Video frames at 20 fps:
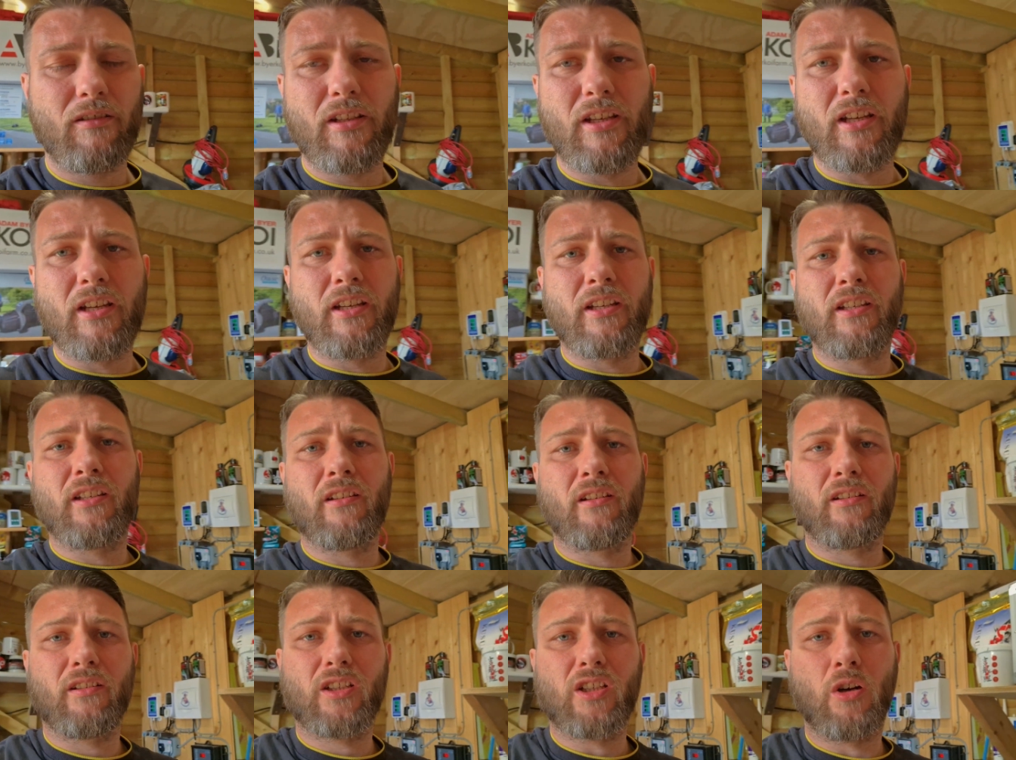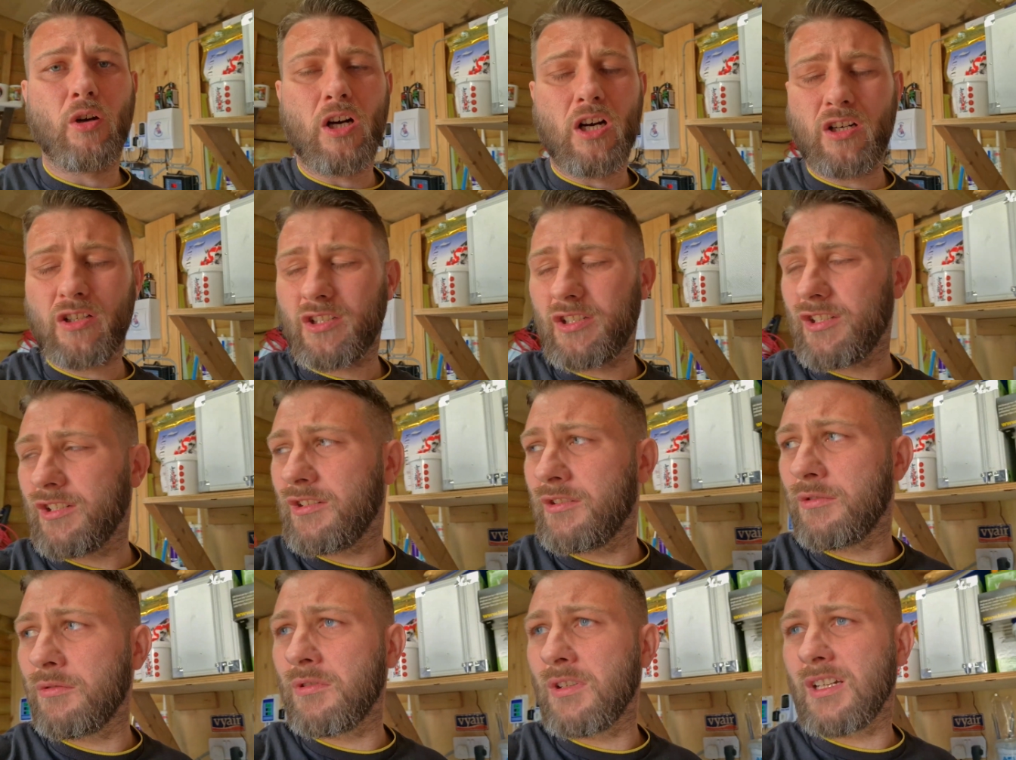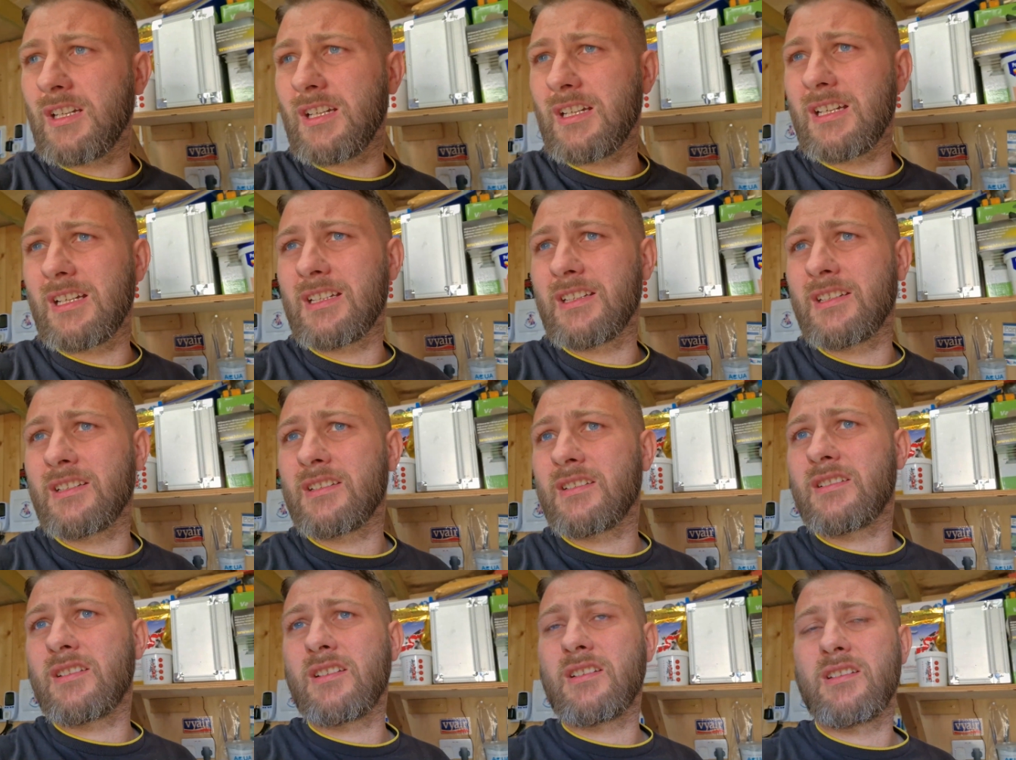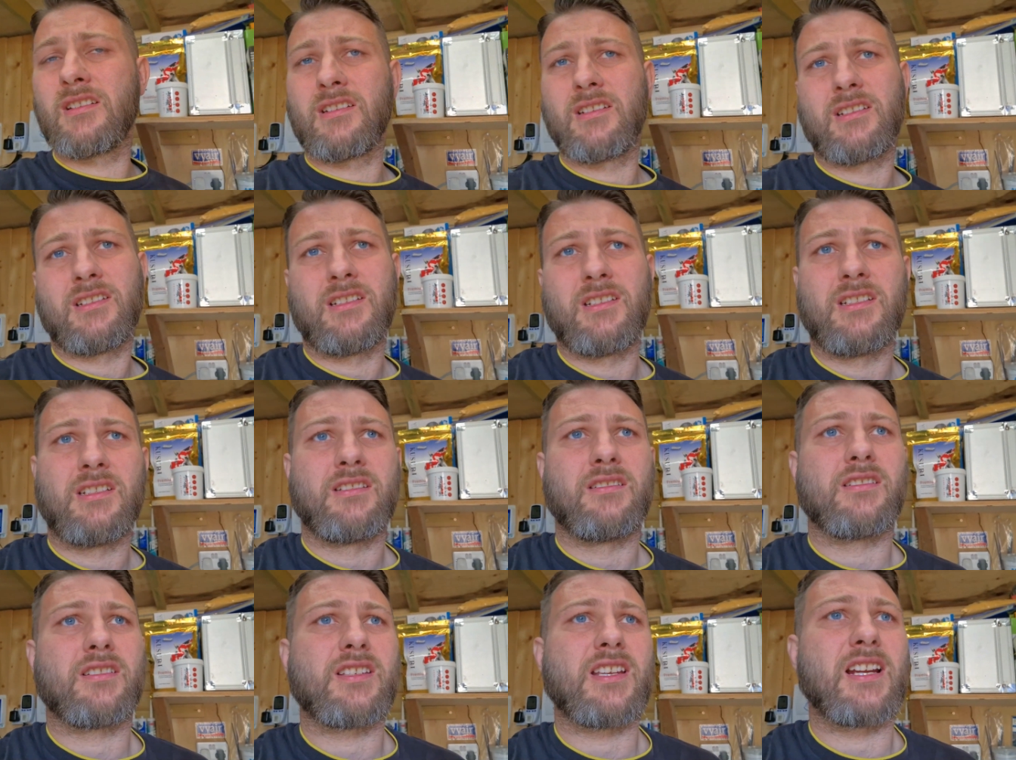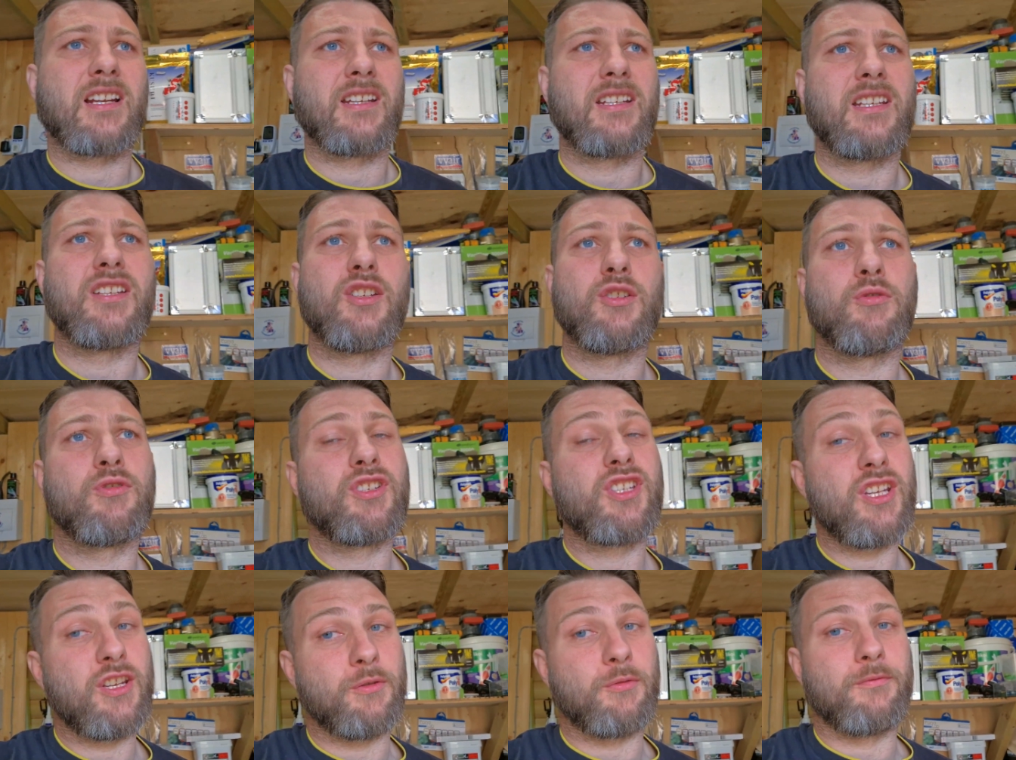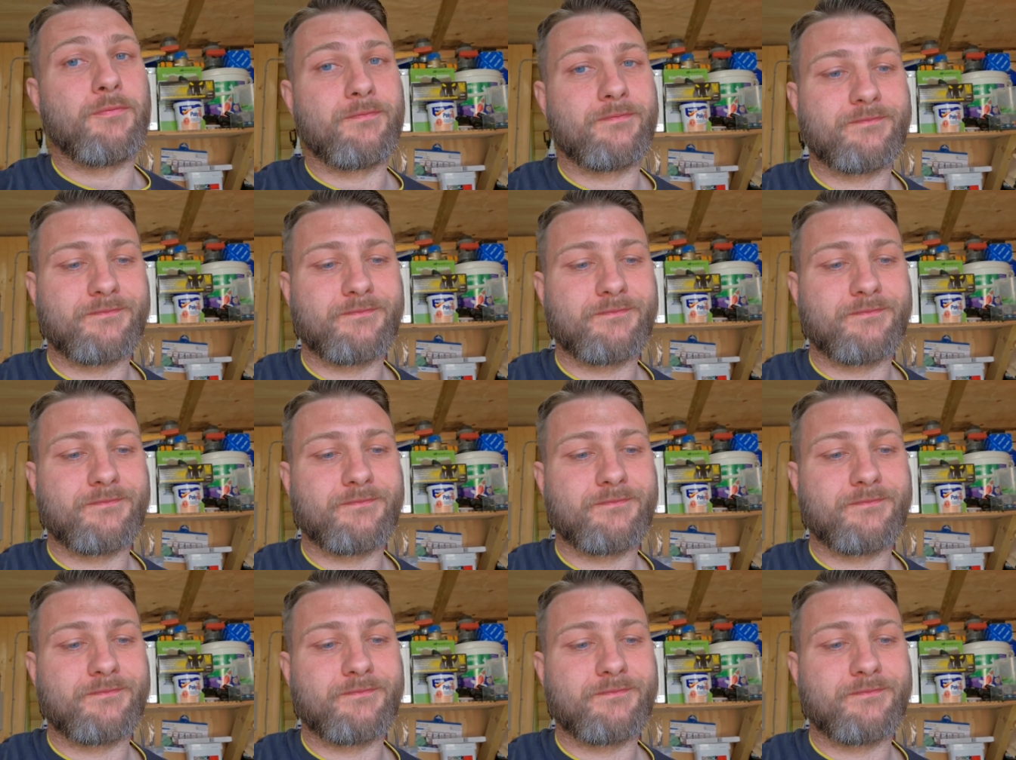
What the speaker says: the Kohaku and the Sankey do too.